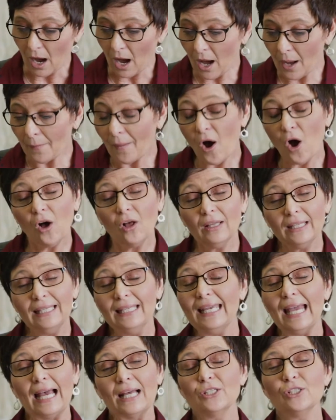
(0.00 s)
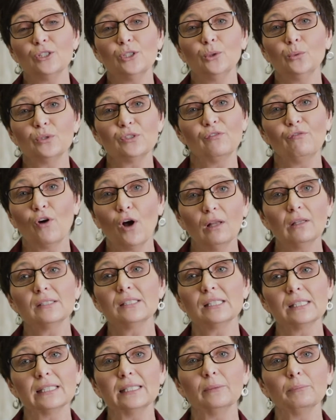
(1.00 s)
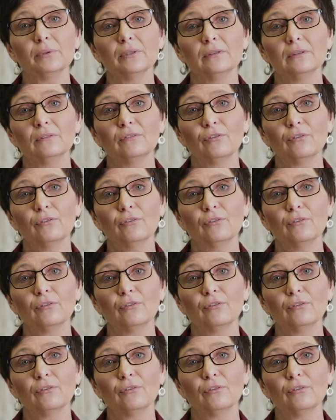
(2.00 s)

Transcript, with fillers: All he had to do was fall asleep